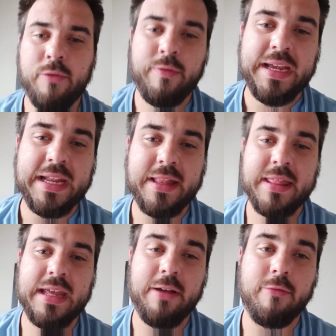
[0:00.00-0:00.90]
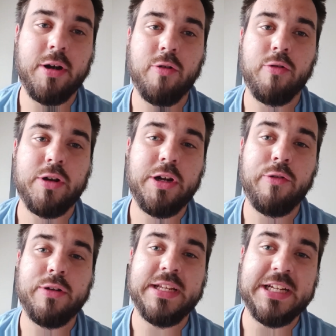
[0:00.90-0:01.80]
We get to see
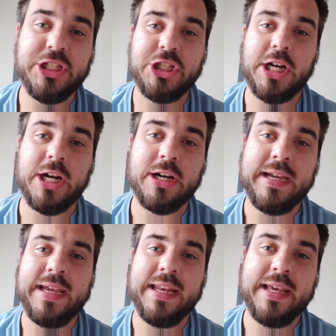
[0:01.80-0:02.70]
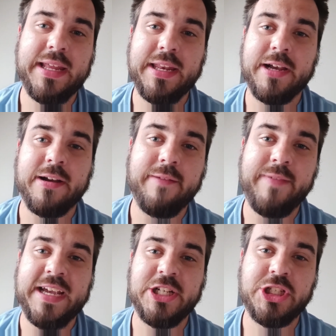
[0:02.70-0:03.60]
Grogu, Din Djarin, and their
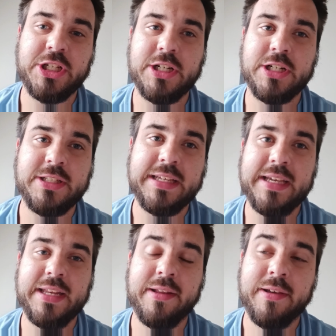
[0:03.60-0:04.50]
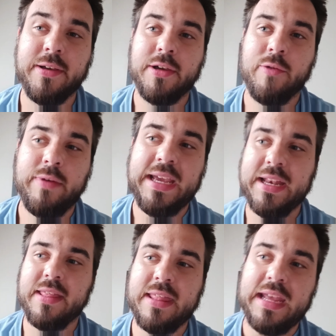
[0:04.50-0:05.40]
adventures, and we get
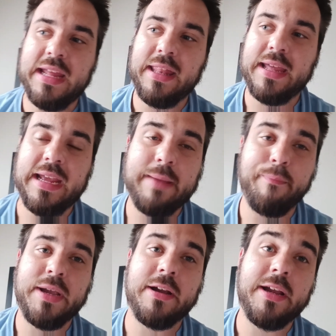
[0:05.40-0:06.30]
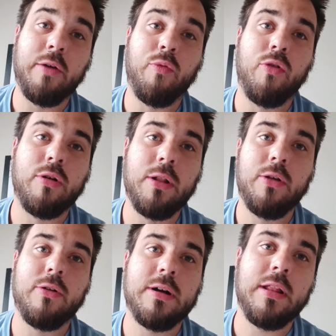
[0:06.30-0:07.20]
to see, like, Imperial
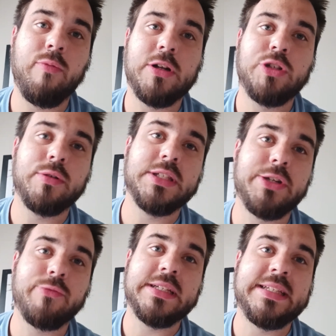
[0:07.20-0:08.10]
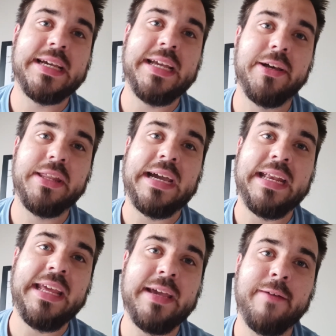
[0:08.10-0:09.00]
Warlords, which was a recycled
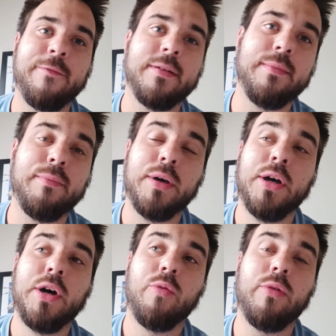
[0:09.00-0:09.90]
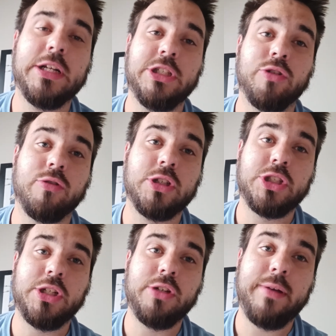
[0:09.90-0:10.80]
idea from what George
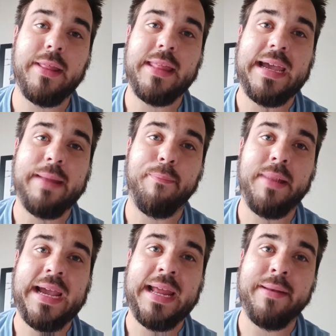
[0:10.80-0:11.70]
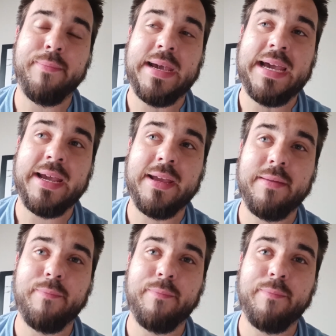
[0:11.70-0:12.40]
Lucas had planned back